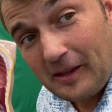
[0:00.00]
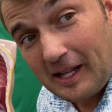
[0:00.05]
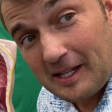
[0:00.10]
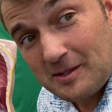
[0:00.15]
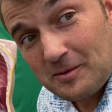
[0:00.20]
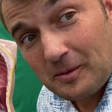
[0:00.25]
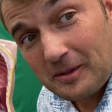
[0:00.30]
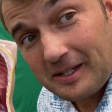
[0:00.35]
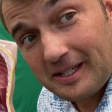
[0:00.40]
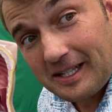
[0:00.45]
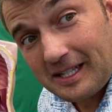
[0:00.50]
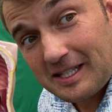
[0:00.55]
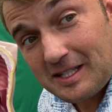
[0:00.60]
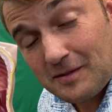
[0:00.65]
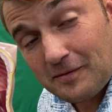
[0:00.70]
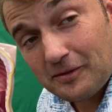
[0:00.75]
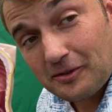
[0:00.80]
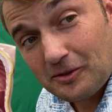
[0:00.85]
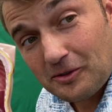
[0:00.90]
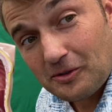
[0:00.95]
what gets
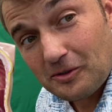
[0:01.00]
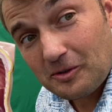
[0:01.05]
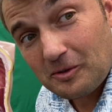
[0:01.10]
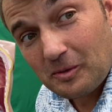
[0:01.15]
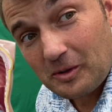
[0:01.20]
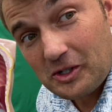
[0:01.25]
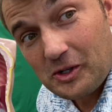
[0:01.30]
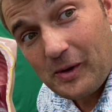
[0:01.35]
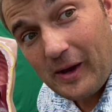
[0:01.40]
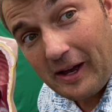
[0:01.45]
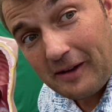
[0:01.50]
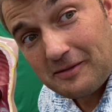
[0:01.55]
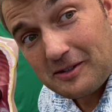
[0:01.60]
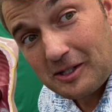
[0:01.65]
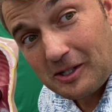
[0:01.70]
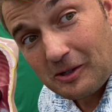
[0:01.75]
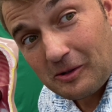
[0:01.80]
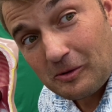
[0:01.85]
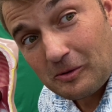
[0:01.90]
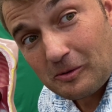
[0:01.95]
full when you have to
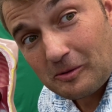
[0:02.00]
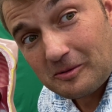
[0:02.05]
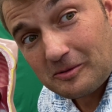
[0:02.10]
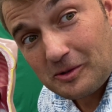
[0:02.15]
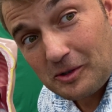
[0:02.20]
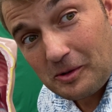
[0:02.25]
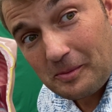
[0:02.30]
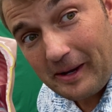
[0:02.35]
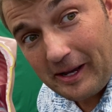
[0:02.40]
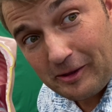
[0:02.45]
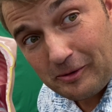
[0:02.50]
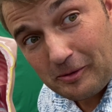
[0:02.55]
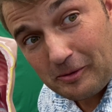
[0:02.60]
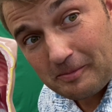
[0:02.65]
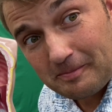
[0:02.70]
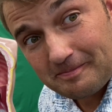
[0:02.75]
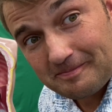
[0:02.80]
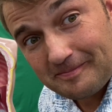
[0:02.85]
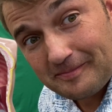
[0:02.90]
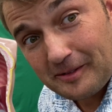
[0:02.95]
go to the bathroom,
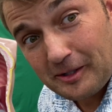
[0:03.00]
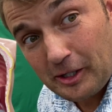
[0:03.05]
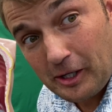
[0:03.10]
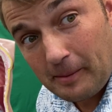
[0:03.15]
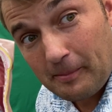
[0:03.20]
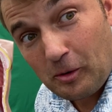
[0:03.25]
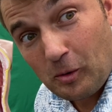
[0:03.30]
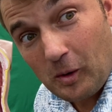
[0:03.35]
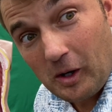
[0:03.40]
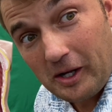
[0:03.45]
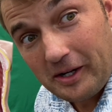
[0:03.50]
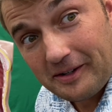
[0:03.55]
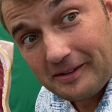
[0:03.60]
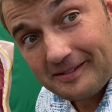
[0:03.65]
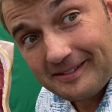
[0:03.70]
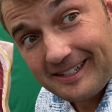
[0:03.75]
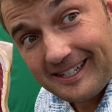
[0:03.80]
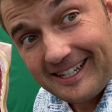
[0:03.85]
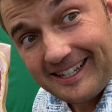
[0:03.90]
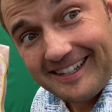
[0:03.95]
number 1.
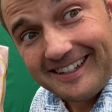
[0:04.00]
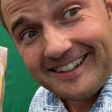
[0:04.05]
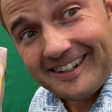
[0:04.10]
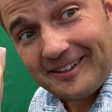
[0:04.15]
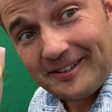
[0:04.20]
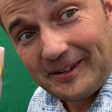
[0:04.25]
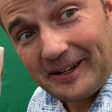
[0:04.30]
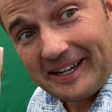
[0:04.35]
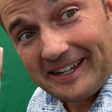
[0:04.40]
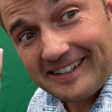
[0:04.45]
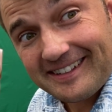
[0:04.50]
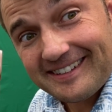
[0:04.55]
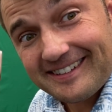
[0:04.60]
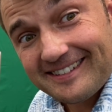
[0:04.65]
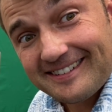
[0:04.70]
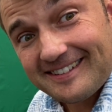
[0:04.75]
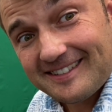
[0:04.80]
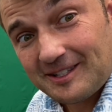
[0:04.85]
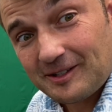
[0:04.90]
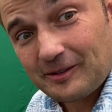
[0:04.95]
Okay,
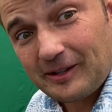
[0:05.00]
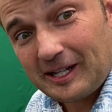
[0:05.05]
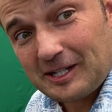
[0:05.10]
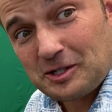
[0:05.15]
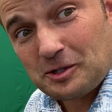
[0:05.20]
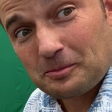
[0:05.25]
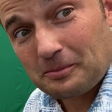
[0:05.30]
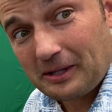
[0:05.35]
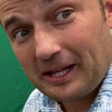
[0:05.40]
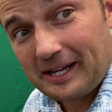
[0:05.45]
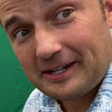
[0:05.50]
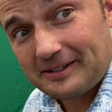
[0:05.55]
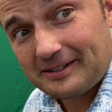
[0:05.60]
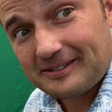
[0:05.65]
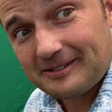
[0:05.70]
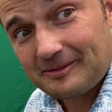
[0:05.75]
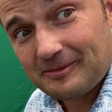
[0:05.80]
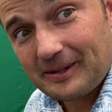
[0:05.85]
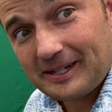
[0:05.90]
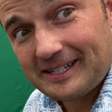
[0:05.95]
so that's your bladder,
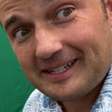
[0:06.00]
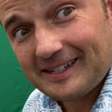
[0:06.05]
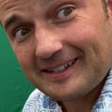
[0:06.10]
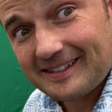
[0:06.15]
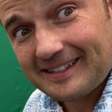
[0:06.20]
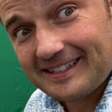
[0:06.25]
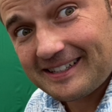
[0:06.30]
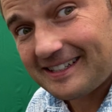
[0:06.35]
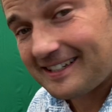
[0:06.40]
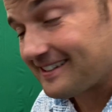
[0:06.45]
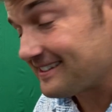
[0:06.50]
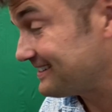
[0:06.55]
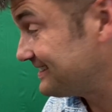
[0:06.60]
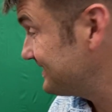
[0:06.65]
way down in there.